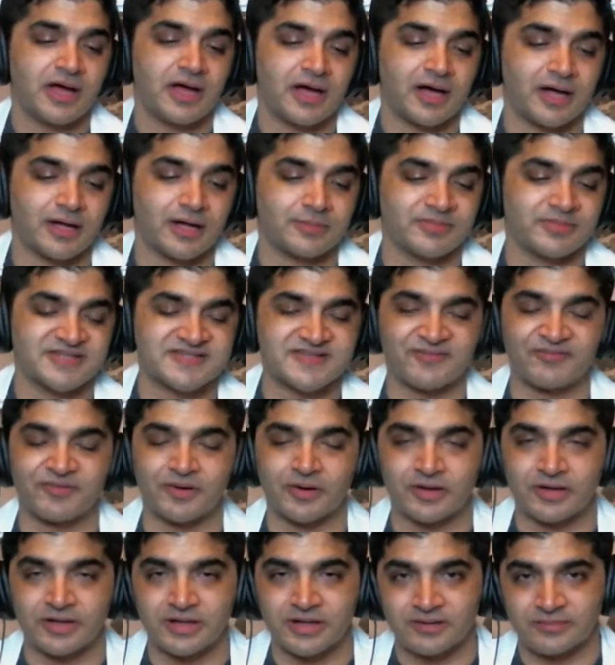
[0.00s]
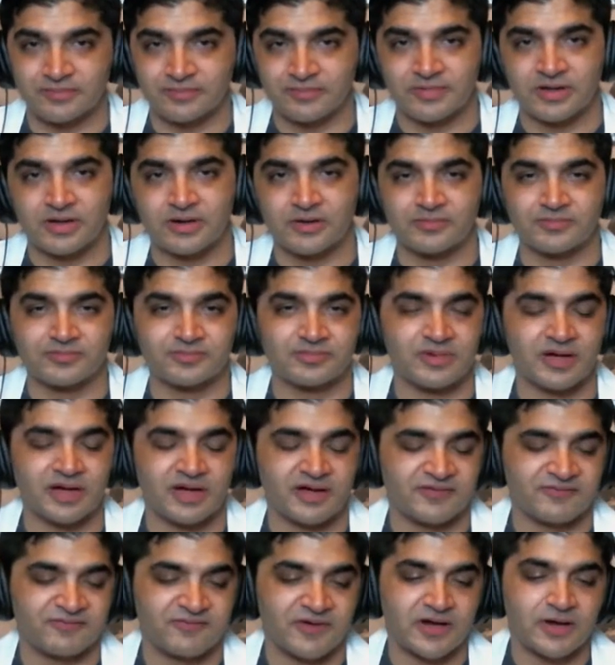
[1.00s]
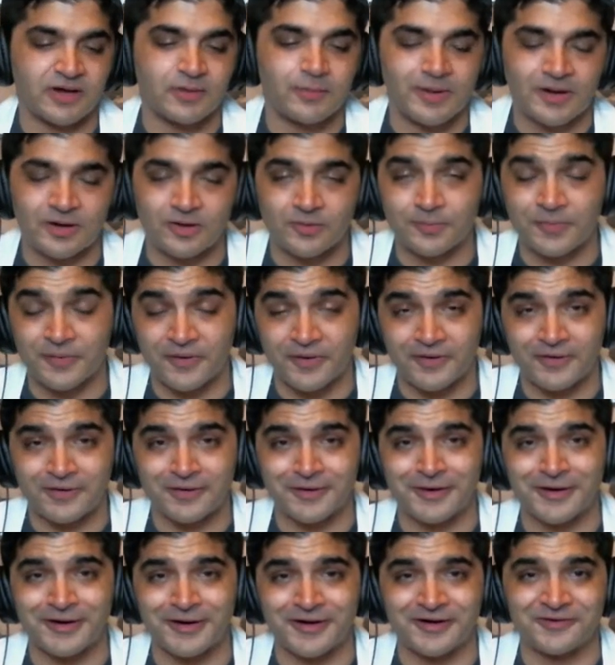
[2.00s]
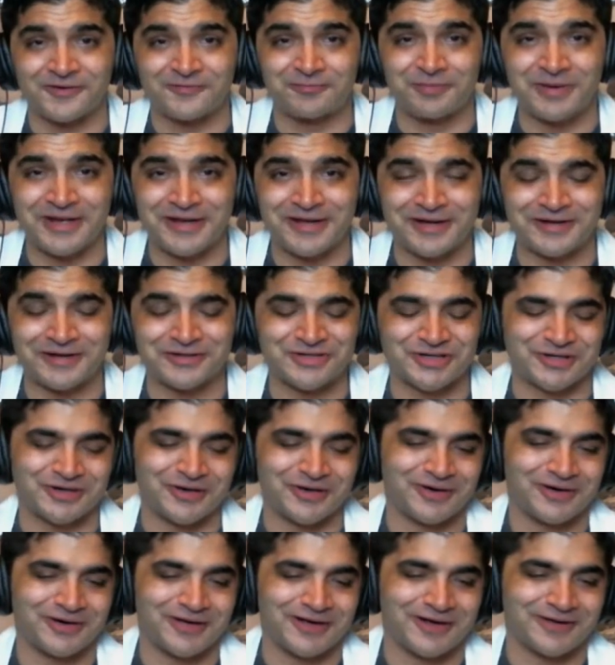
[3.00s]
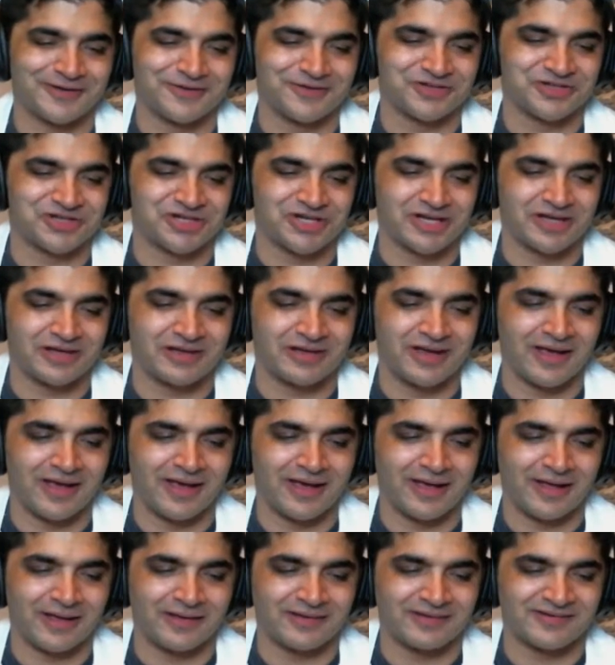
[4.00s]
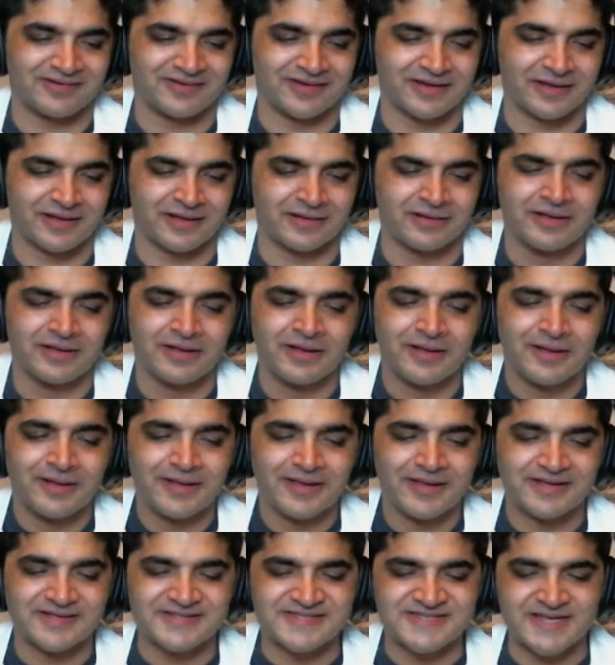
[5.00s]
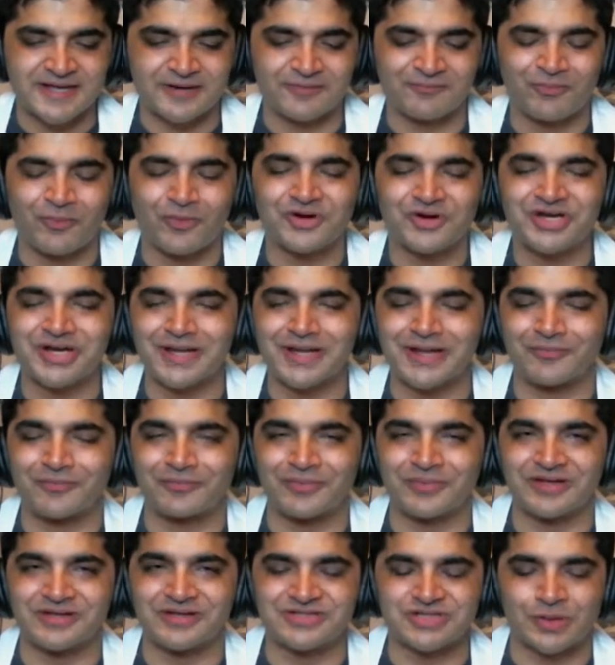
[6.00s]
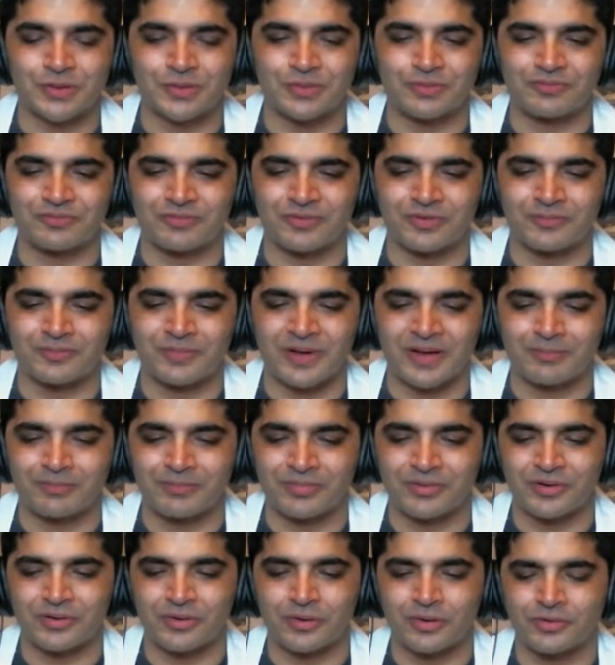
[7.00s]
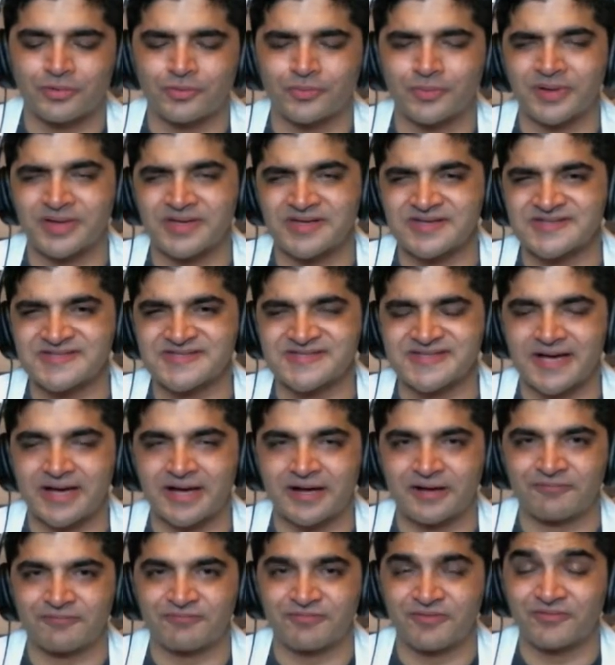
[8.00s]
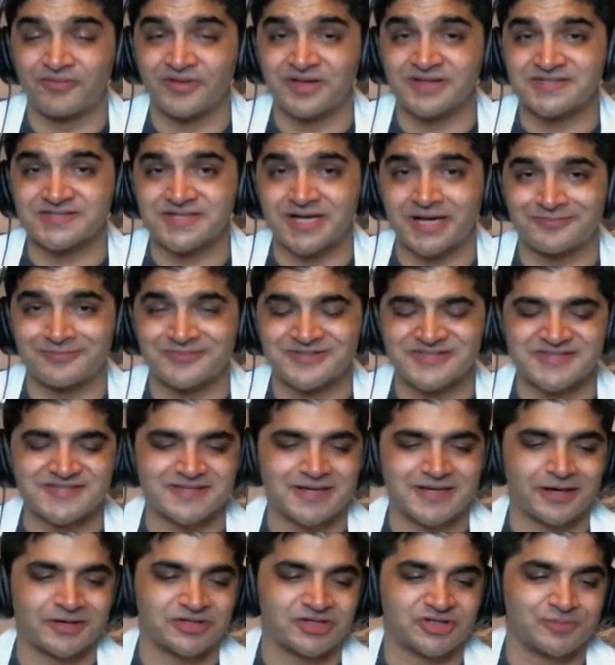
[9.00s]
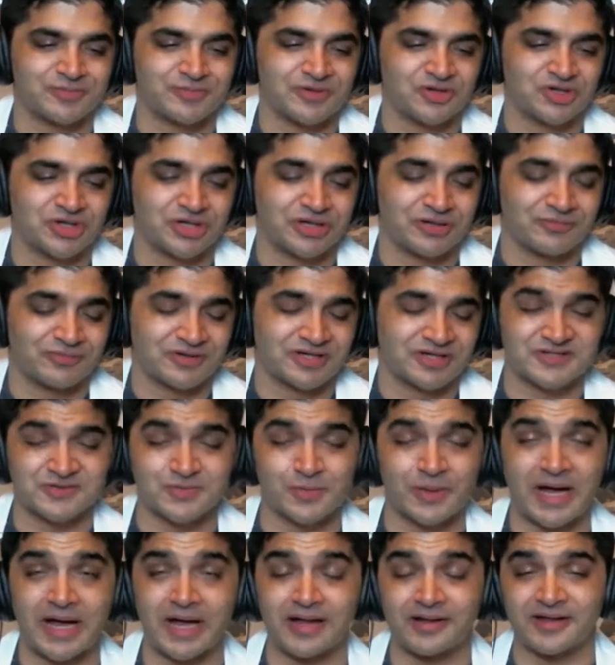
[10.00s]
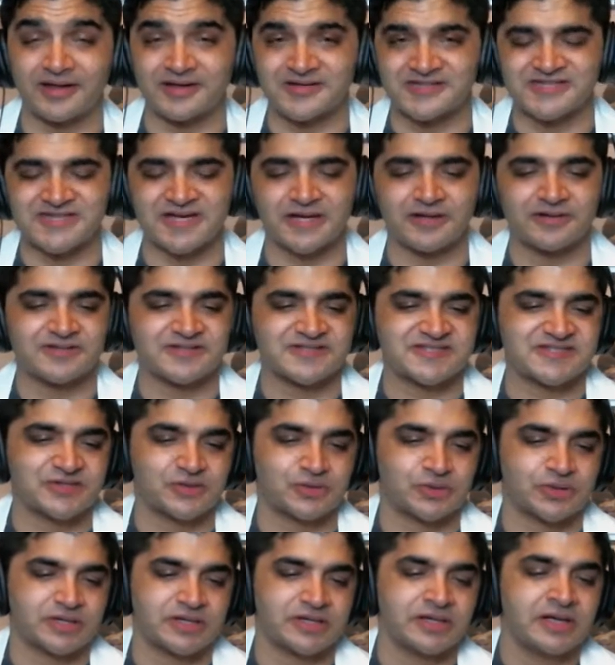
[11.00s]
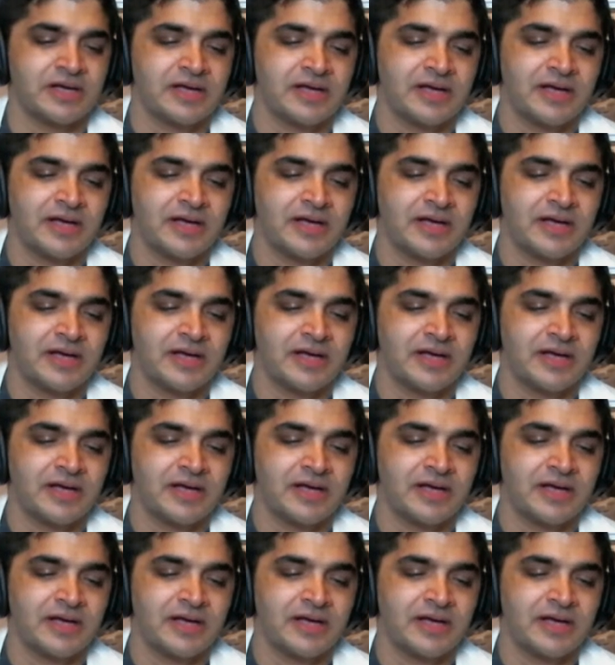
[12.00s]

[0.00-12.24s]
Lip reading: It's a very fundamental part of pediatric cardiology, and it's unfortunate that we don't remember always Vivian Thomas's contribution, which is why I like to tell this story.